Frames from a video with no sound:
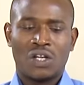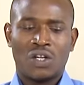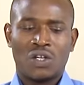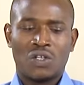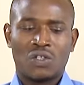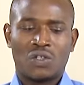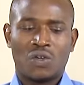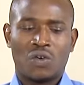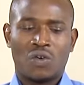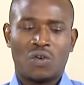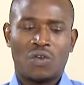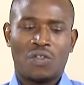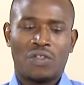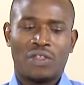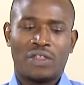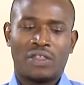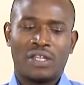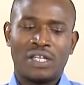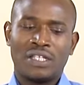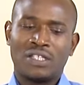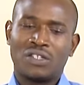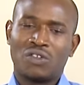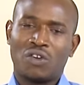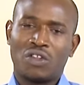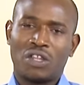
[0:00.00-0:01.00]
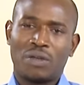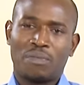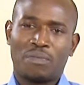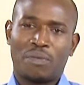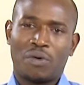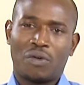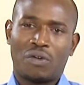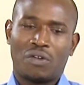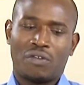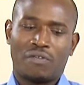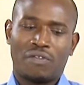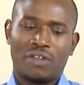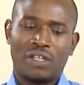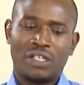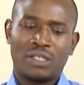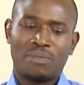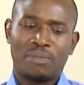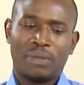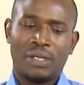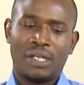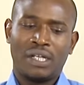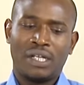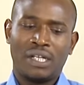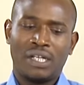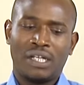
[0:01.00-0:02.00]
So this north pole of this
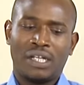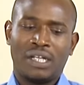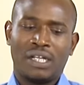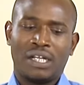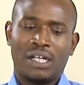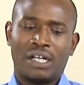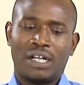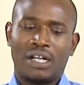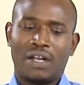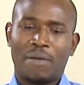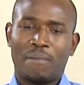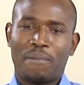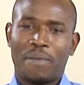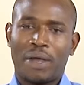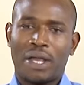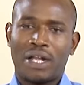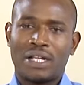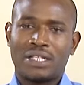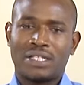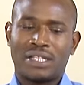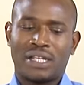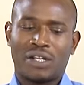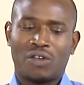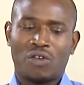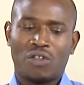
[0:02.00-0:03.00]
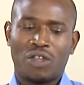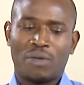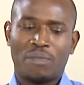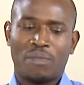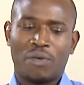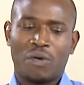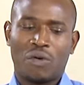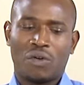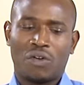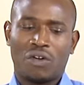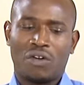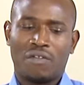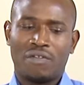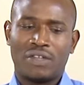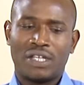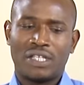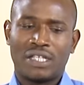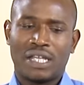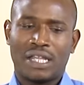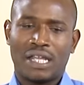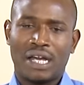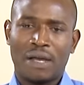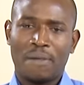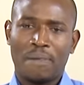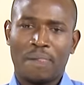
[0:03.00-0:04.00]
pin repels the north pole of this
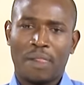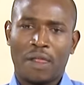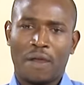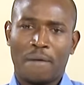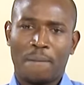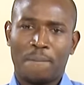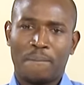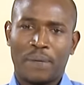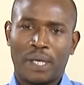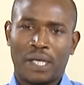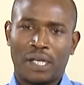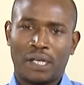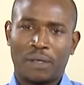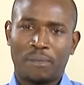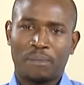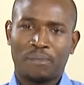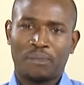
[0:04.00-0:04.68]
other pin.